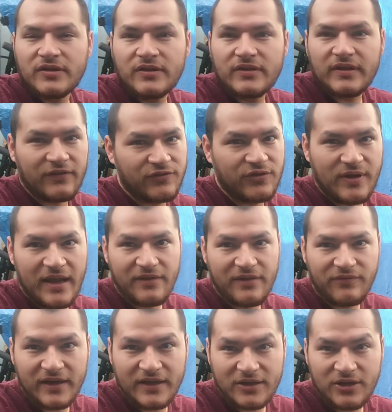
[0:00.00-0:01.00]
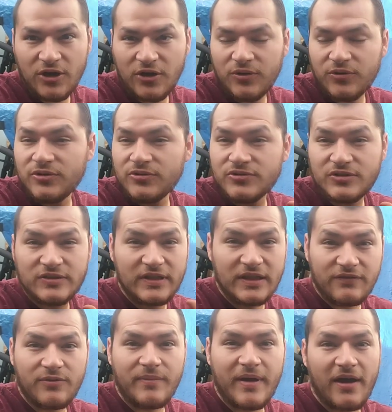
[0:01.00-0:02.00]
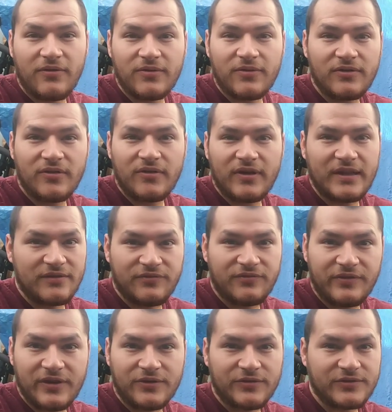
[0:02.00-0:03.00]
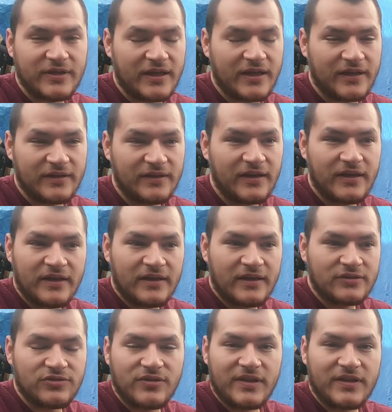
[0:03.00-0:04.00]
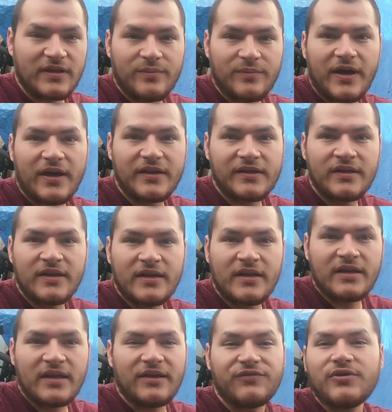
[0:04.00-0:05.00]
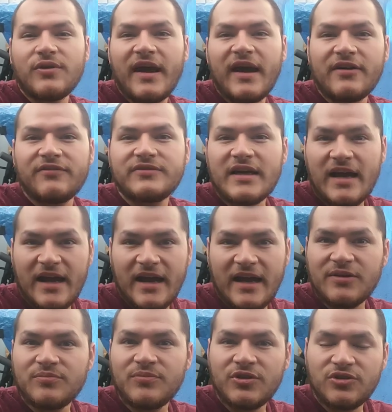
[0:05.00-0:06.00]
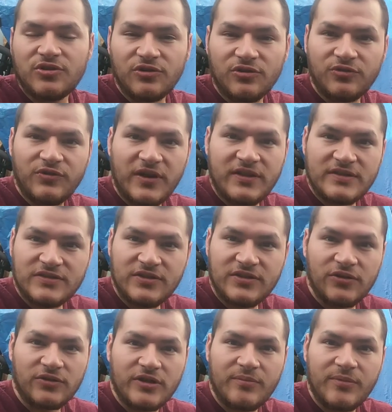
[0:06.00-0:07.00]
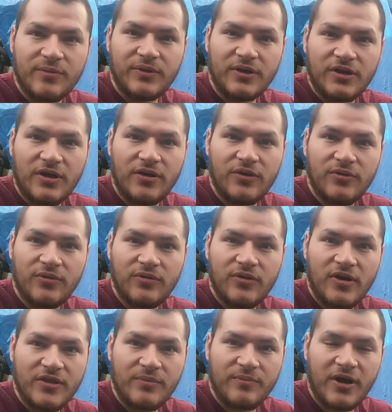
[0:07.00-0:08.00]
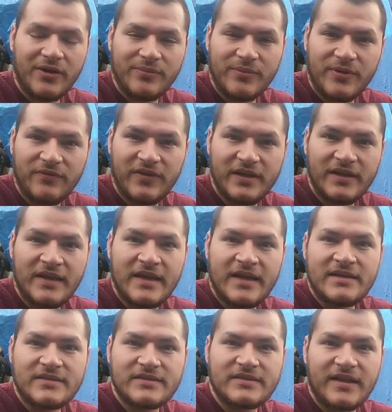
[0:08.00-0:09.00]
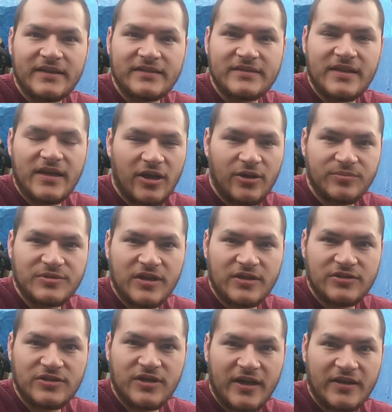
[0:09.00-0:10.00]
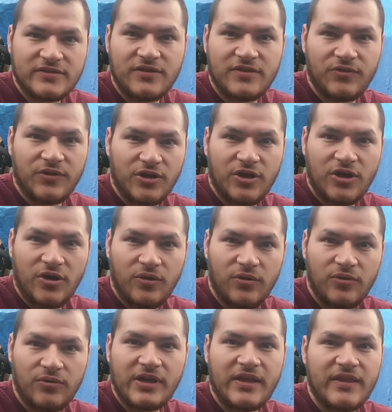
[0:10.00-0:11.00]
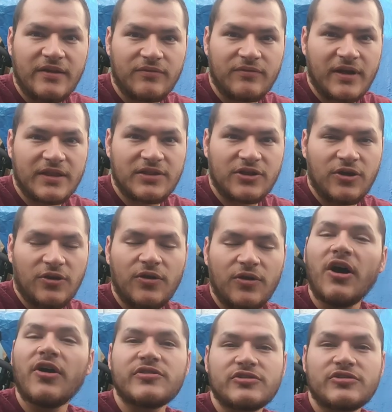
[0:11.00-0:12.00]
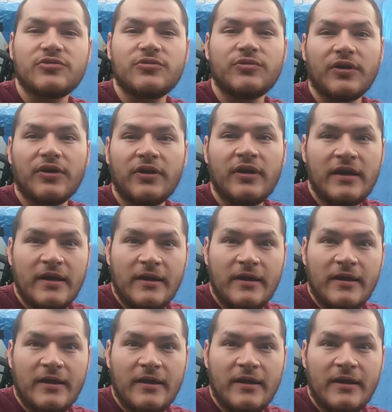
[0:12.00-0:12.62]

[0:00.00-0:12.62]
If you can't find a code, you just leave them out in the field and do nothing about it. If you have time, you'll find the serial number below on the bottom of it, send it to the help section asking for the code, and then write the code on the scooter.